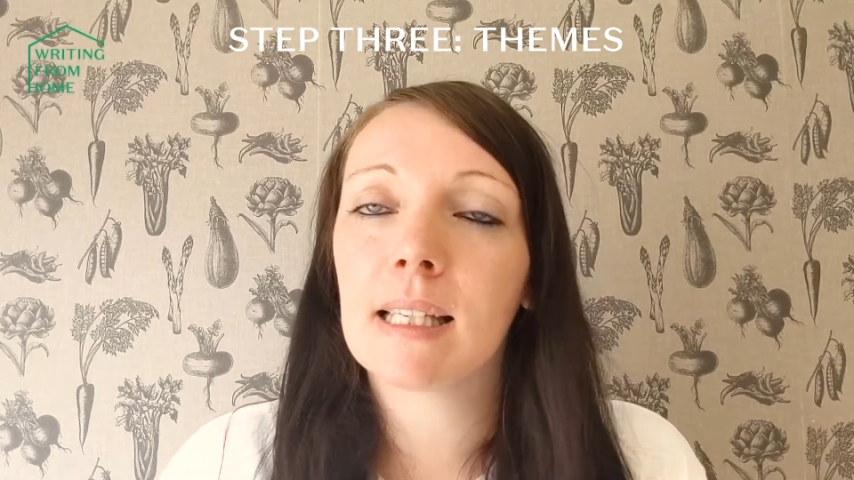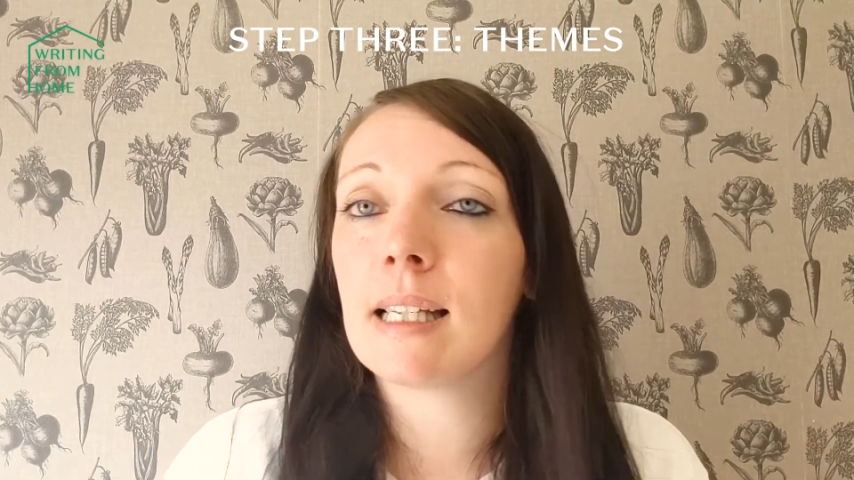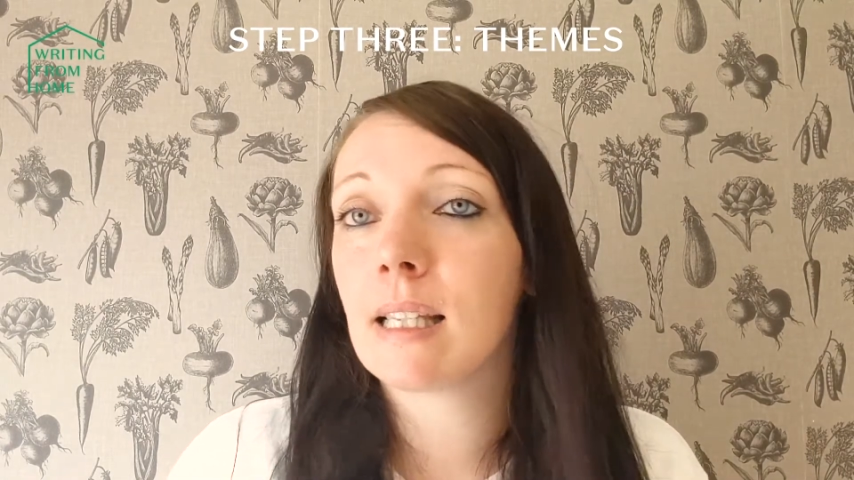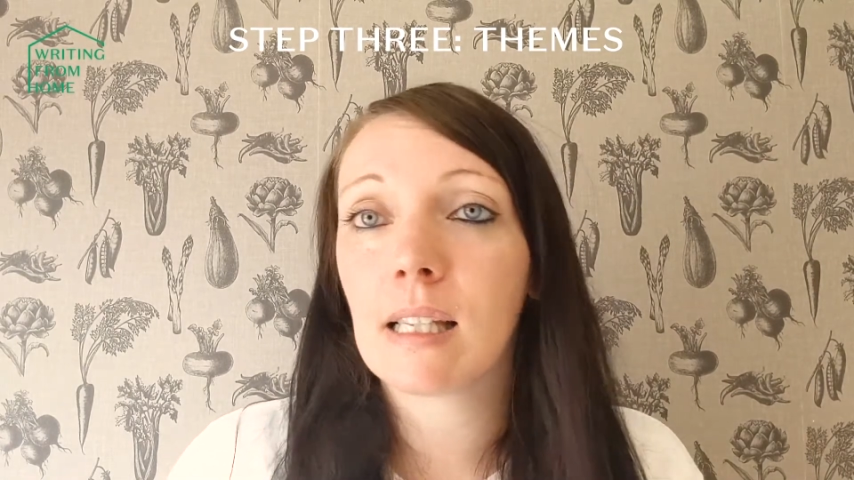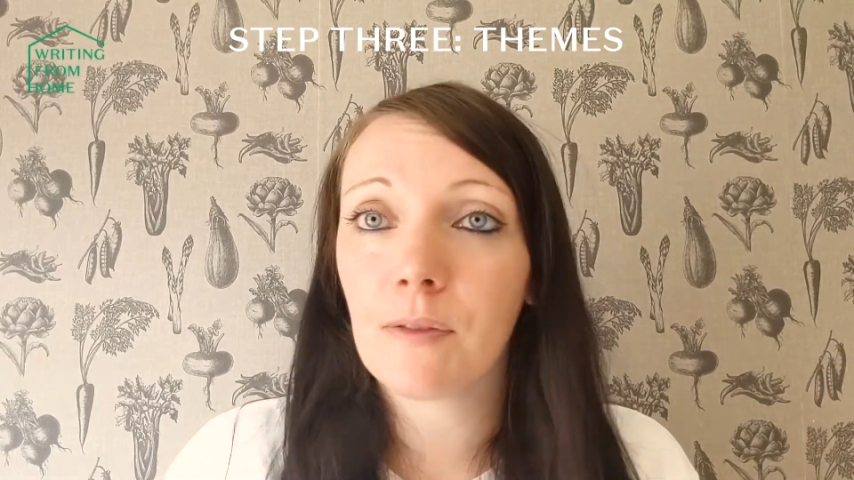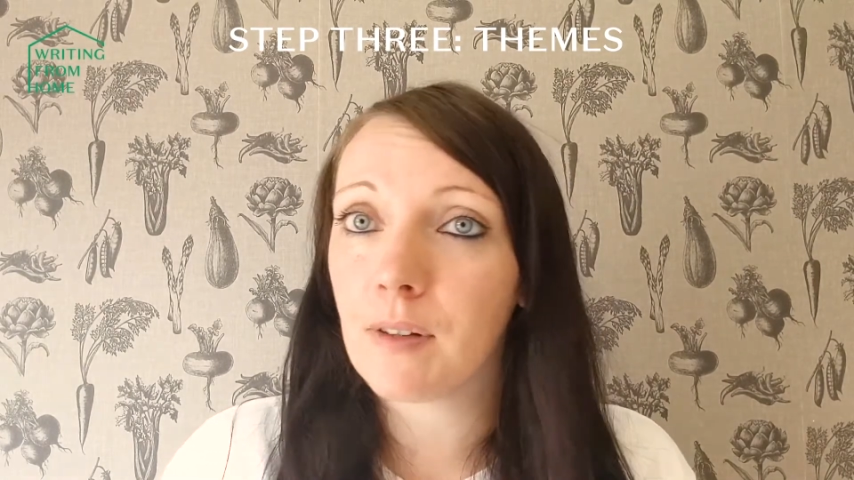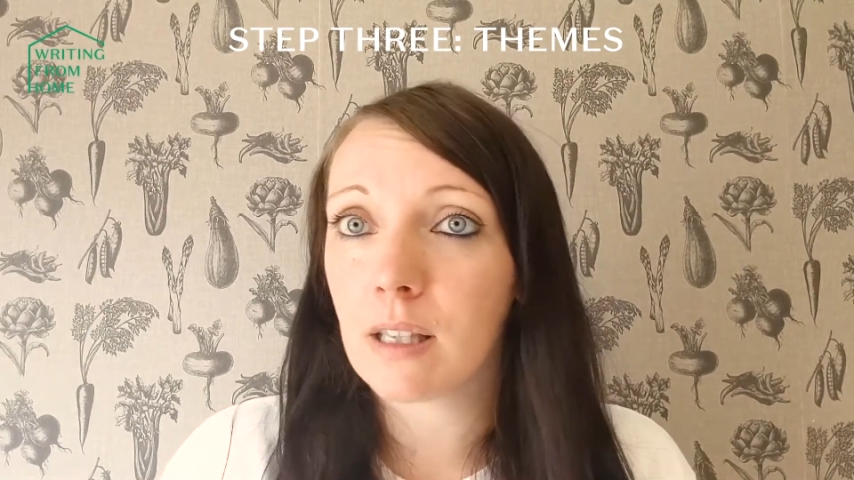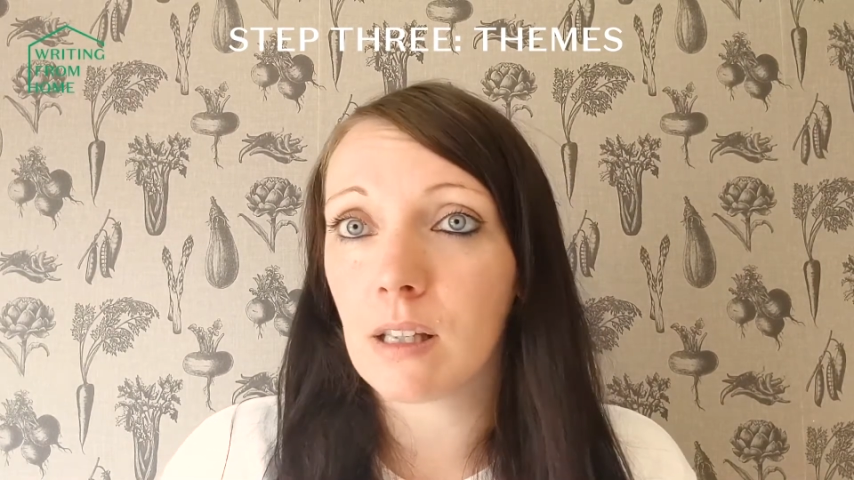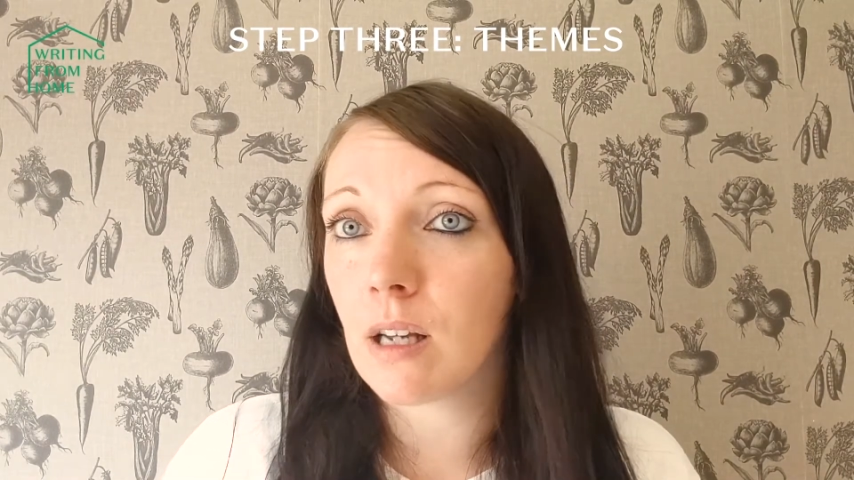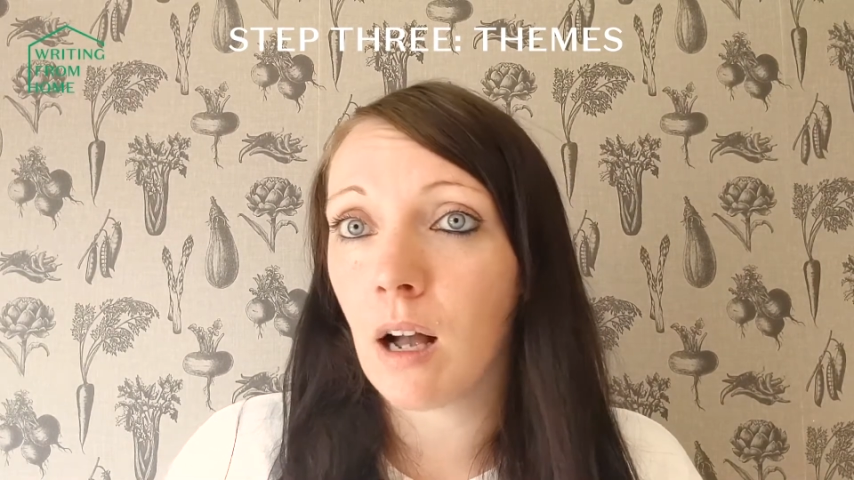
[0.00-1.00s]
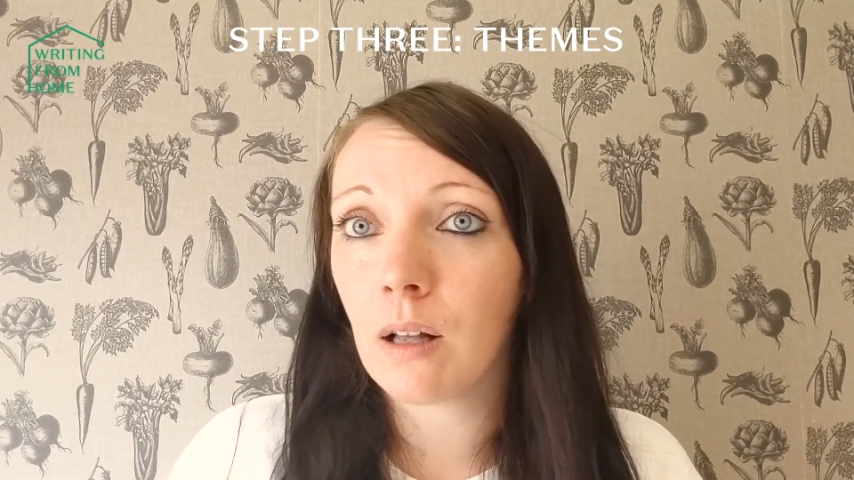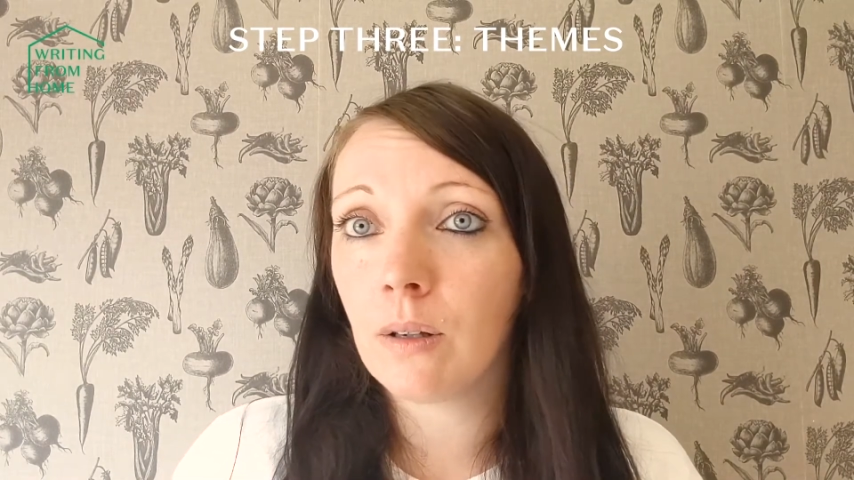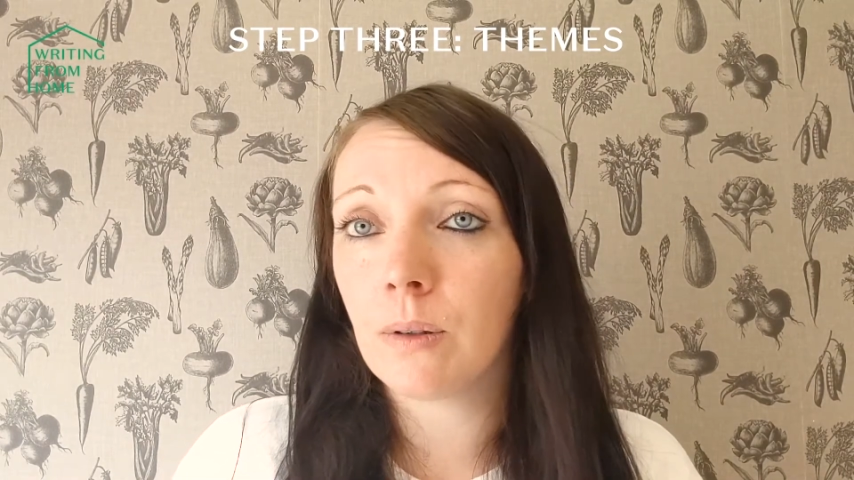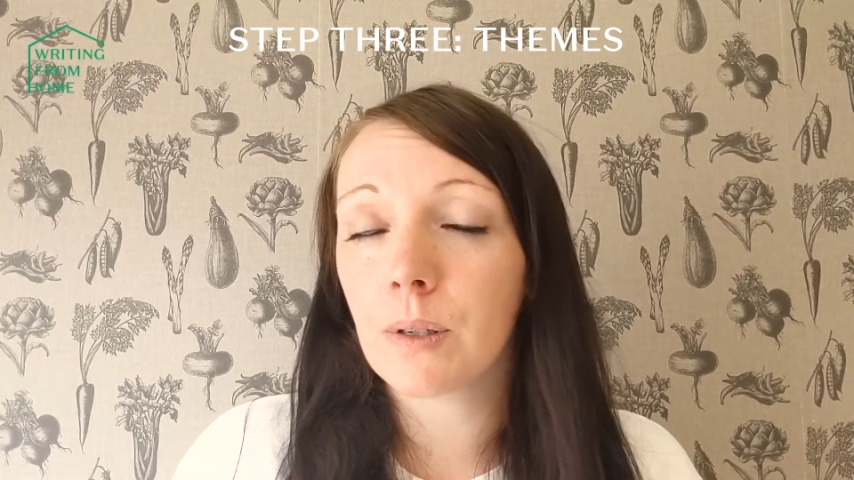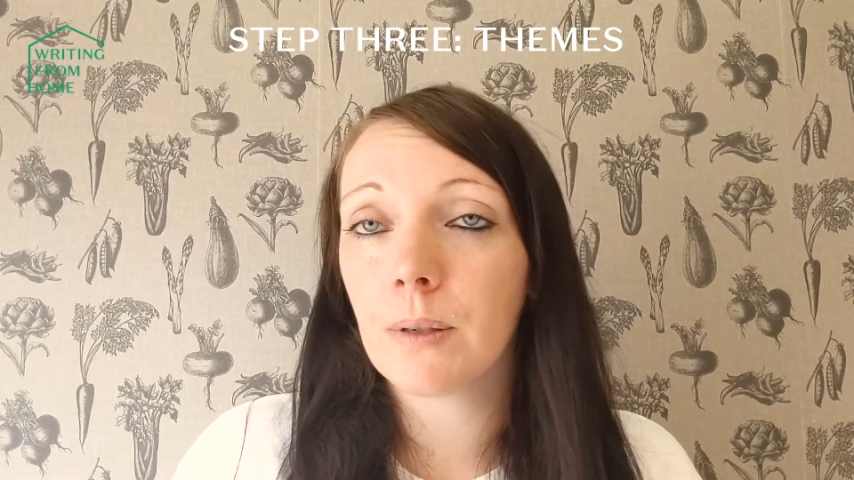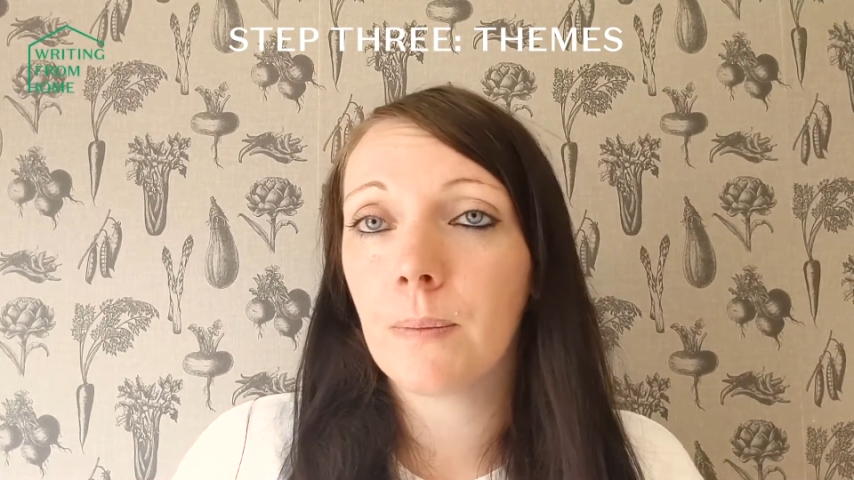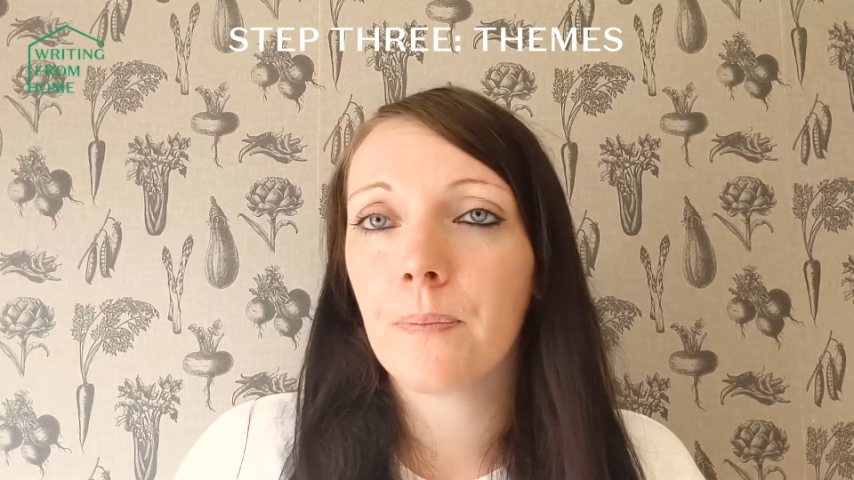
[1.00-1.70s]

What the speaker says: needs to defeat the Dark Lord,